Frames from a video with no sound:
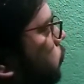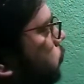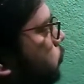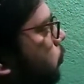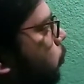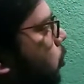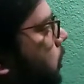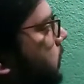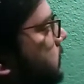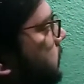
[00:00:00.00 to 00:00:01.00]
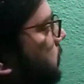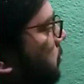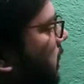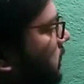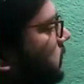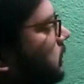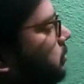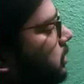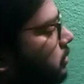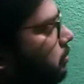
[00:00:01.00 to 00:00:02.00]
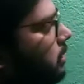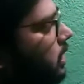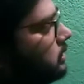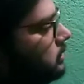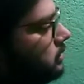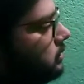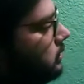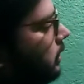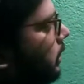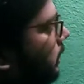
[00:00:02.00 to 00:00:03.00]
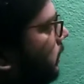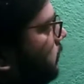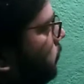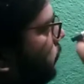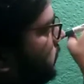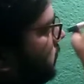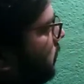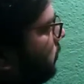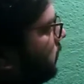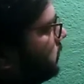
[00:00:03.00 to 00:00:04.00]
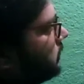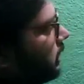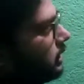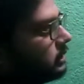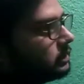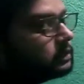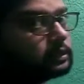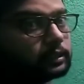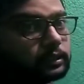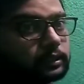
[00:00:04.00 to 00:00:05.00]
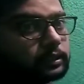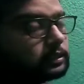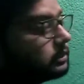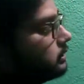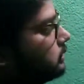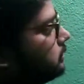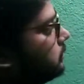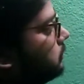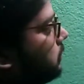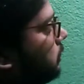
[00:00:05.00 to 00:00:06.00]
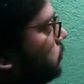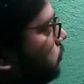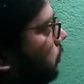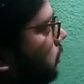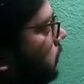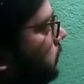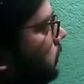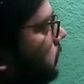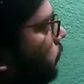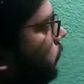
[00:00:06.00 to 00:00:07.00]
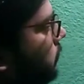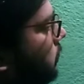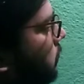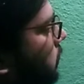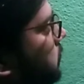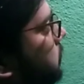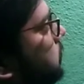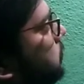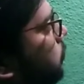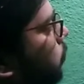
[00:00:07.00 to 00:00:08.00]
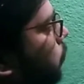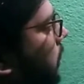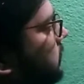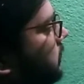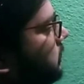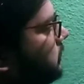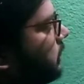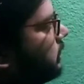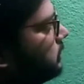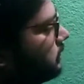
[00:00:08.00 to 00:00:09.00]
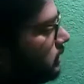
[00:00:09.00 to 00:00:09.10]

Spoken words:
So what is the mass rate which is coming inside this control with this yz side?